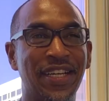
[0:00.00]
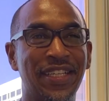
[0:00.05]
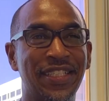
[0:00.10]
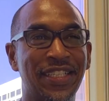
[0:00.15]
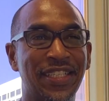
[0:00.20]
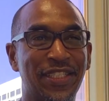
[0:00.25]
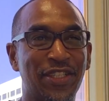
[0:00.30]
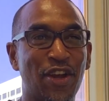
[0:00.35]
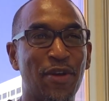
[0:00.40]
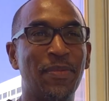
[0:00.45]

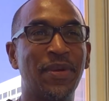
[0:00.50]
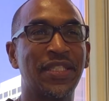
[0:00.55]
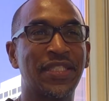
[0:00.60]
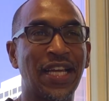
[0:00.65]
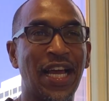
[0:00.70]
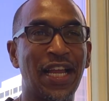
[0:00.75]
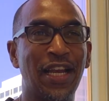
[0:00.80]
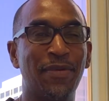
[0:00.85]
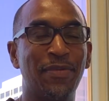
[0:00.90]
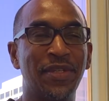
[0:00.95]
The term
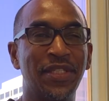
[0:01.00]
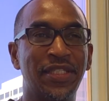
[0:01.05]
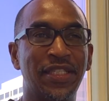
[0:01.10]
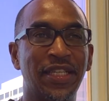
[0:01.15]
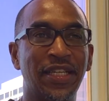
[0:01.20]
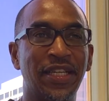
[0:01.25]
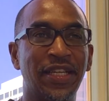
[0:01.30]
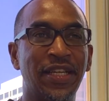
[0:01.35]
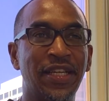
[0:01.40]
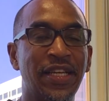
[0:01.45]
asylum is
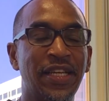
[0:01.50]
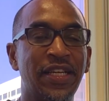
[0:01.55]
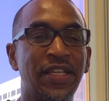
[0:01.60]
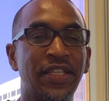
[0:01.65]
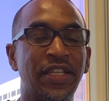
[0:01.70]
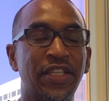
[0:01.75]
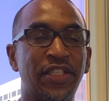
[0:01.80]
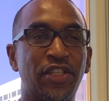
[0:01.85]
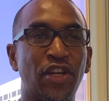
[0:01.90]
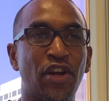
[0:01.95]
the
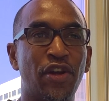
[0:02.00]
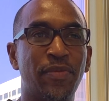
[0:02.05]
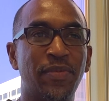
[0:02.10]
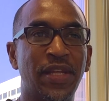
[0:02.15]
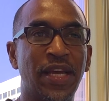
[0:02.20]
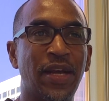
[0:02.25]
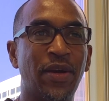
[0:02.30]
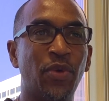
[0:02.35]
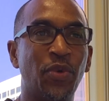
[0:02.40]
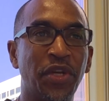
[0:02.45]
term
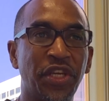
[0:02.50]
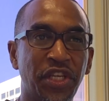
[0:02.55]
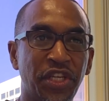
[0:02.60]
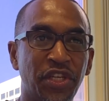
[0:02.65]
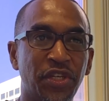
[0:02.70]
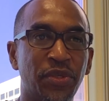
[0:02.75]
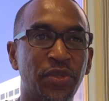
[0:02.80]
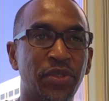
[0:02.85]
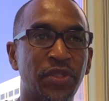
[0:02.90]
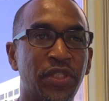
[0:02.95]
that we
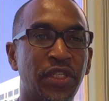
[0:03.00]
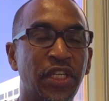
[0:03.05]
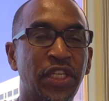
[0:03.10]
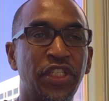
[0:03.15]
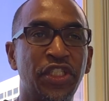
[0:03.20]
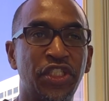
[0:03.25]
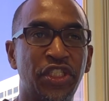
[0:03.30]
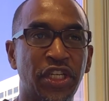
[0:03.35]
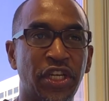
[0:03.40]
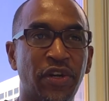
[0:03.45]
use
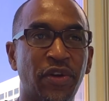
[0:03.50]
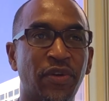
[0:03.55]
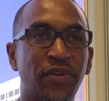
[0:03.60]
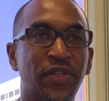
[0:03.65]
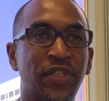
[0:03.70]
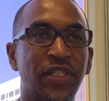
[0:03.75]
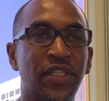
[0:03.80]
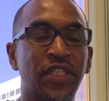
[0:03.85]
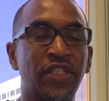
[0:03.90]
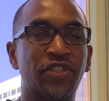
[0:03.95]
in general
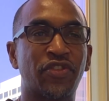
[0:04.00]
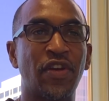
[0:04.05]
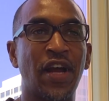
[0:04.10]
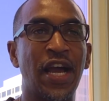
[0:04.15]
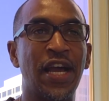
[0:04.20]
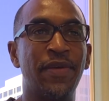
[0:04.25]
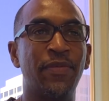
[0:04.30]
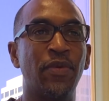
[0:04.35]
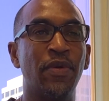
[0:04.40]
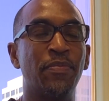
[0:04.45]
to
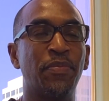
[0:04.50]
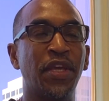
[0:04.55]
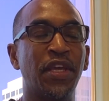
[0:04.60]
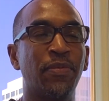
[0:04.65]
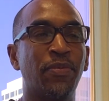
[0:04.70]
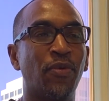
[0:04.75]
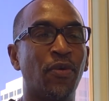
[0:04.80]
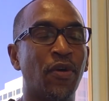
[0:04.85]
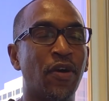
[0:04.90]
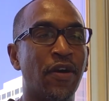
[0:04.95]
describe when
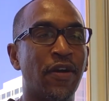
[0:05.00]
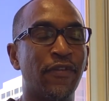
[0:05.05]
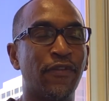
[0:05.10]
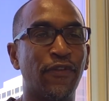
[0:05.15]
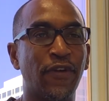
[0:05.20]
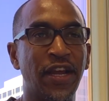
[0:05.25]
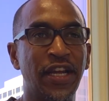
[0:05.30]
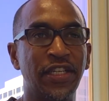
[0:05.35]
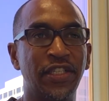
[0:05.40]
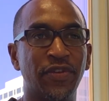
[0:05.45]
people are
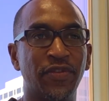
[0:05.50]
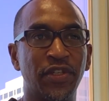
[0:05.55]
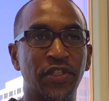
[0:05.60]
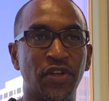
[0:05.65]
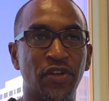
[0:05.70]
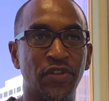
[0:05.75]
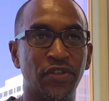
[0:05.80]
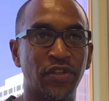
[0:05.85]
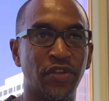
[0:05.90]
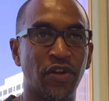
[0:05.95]
afraid to
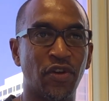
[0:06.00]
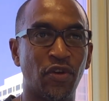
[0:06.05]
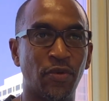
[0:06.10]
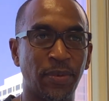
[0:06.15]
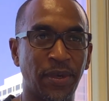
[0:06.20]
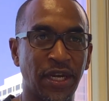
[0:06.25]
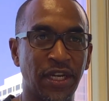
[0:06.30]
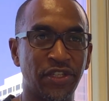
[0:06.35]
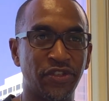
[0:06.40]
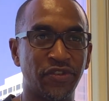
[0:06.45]
return to their
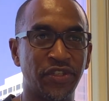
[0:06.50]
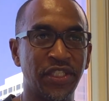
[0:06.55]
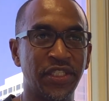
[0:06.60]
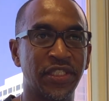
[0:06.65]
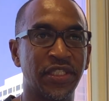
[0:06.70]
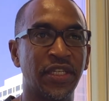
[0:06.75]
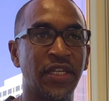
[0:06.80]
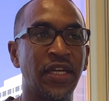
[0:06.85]
home countries.